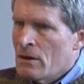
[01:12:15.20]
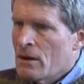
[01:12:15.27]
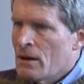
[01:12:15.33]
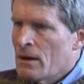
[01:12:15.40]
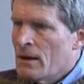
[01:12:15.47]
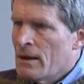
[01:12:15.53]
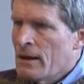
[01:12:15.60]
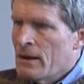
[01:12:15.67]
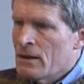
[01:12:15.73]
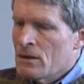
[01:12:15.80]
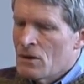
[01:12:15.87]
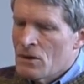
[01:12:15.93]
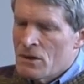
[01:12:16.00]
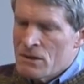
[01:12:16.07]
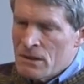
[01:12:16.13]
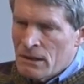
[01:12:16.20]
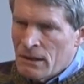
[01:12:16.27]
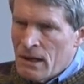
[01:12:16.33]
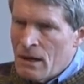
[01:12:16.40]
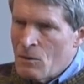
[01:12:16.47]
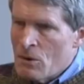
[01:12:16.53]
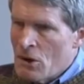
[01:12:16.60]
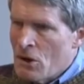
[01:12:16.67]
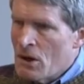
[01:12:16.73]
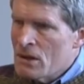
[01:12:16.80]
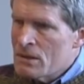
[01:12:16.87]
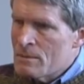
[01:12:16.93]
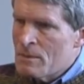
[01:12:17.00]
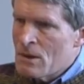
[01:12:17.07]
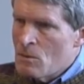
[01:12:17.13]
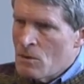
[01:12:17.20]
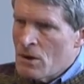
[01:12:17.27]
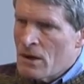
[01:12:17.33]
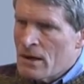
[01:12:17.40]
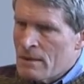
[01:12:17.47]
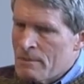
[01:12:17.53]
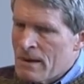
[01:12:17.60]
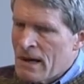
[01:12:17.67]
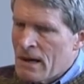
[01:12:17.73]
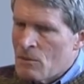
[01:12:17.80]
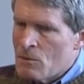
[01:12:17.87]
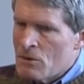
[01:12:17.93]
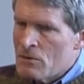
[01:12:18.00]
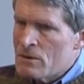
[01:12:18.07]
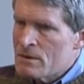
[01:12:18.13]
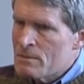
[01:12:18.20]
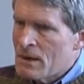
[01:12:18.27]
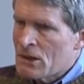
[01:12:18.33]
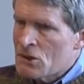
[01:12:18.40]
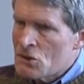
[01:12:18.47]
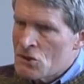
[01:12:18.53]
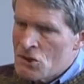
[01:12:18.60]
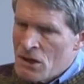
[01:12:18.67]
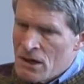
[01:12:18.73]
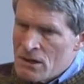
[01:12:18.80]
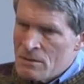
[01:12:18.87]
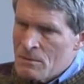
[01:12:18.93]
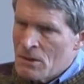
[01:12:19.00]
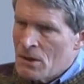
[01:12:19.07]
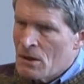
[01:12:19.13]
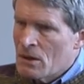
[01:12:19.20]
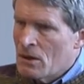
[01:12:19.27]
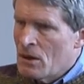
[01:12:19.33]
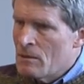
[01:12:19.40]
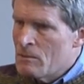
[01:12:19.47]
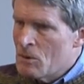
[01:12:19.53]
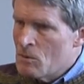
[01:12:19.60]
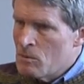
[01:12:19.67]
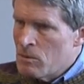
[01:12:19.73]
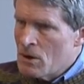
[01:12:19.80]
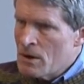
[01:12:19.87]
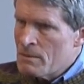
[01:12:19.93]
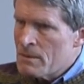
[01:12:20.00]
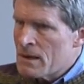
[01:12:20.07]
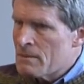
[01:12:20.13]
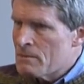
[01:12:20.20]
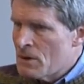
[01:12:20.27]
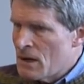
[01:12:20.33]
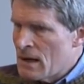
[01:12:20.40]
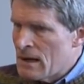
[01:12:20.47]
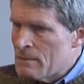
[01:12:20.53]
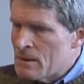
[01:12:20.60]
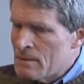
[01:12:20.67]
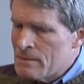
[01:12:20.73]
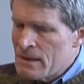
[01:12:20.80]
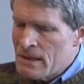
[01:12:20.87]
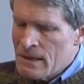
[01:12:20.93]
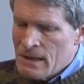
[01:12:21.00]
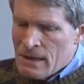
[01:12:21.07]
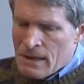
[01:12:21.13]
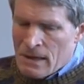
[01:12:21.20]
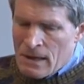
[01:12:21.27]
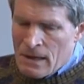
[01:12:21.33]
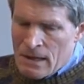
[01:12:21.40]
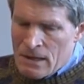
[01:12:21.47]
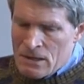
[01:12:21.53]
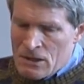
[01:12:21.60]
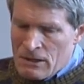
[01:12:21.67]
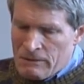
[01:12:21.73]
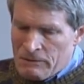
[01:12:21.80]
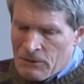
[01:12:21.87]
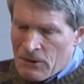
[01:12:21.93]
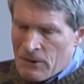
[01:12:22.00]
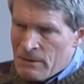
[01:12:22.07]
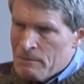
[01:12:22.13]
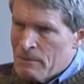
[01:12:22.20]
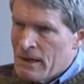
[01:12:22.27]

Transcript: Uh, and there's a lot we ought to be worried about with respect to change. I mean, the global warming problem and, and so forth.